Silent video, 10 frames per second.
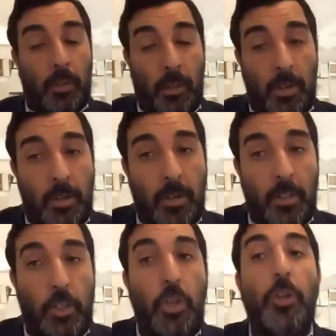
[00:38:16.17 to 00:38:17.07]
uh,
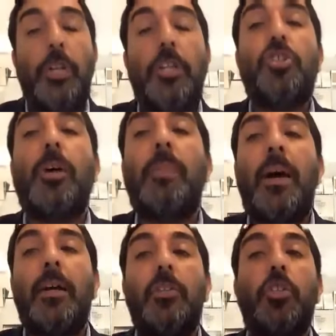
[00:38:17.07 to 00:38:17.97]
to your neshama,